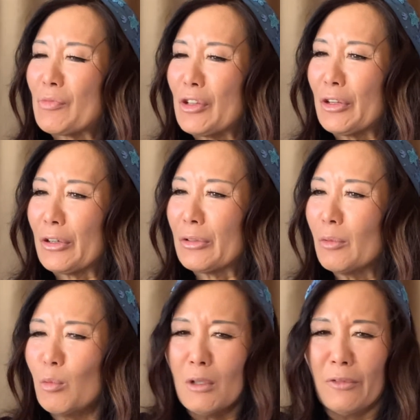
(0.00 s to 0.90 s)
you know,
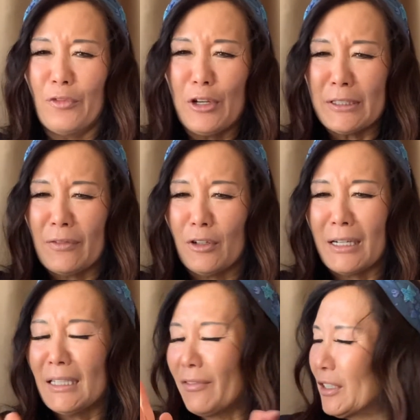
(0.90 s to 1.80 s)
well, first of all,
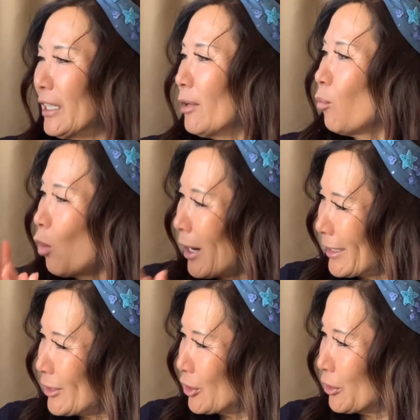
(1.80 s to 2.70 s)
I'd love to hear, why
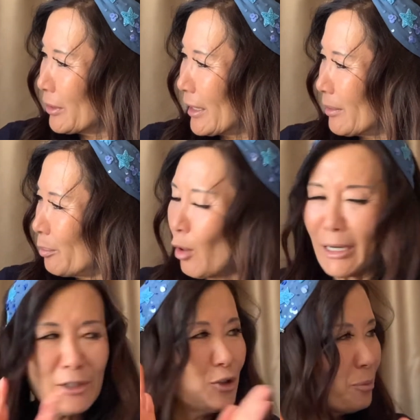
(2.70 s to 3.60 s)
did
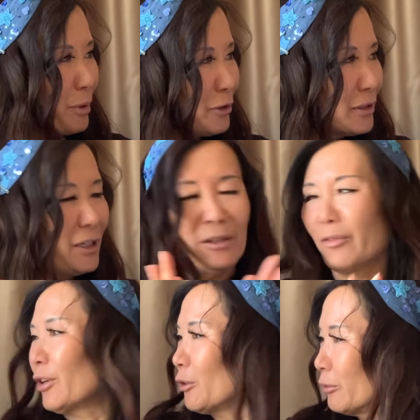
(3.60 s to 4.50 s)
you both get
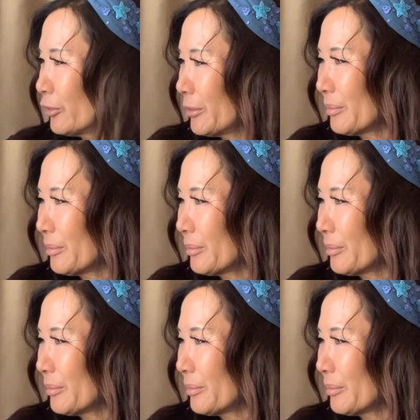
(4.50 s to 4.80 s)
involved?